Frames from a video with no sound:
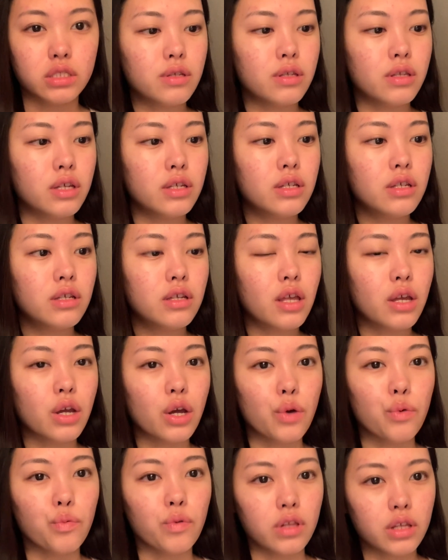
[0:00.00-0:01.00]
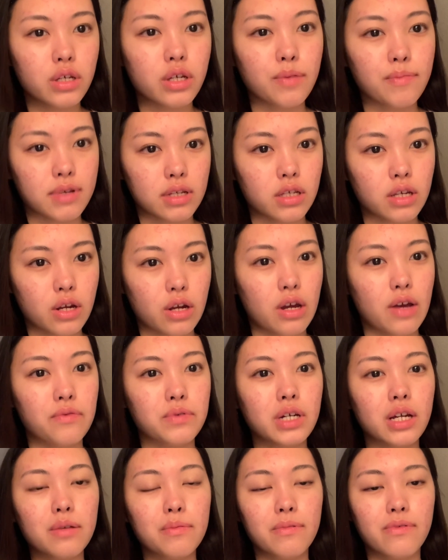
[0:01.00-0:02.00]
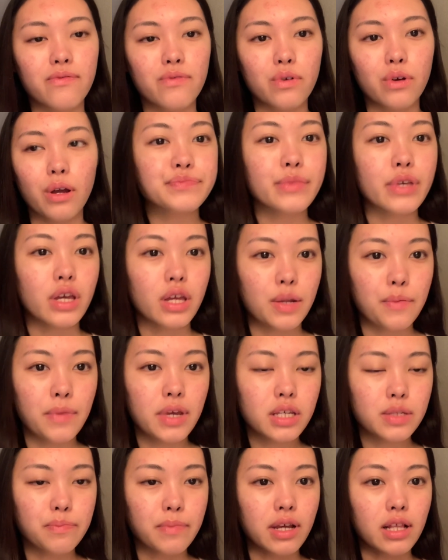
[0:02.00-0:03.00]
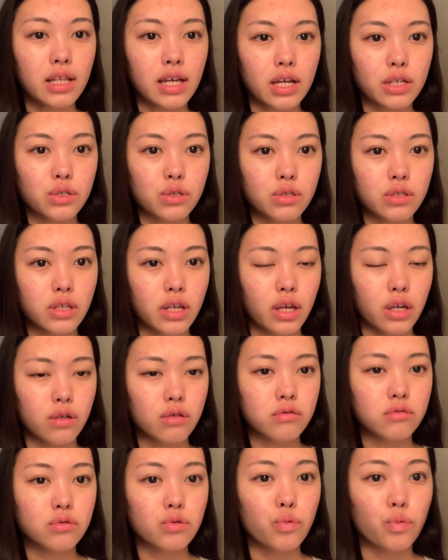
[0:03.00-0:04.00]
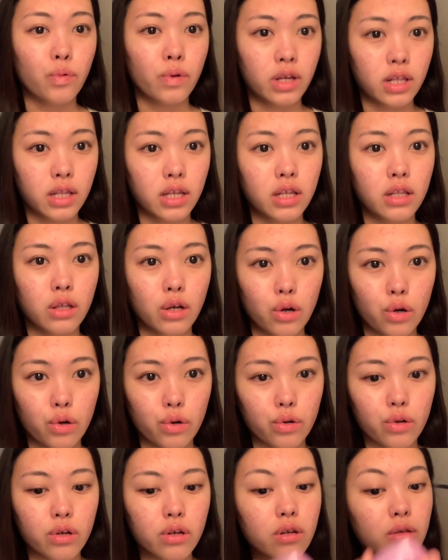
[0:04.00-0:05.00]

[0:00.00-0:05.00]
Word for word: This is like a really good mascara. I've tried it before and it makes my lashes like really long.